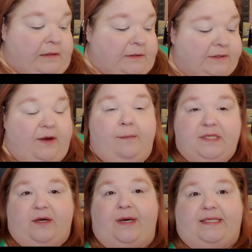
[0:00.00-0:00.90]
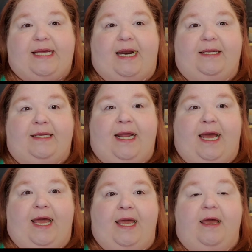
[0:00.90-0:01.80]
So I'm so excited
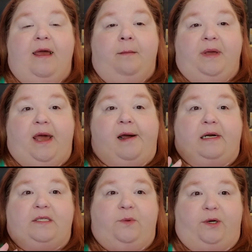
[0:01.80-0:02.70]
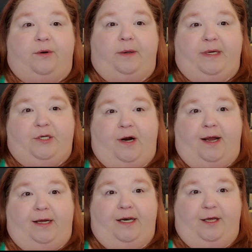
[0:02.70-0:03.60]
today because we're going to be
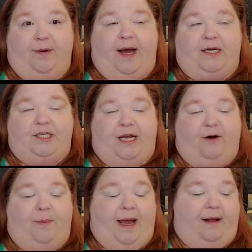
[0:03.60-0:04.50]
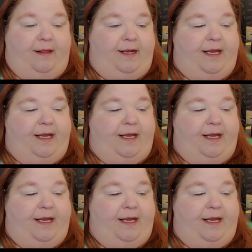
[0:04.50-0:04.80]
trying a new eyeshadow palette,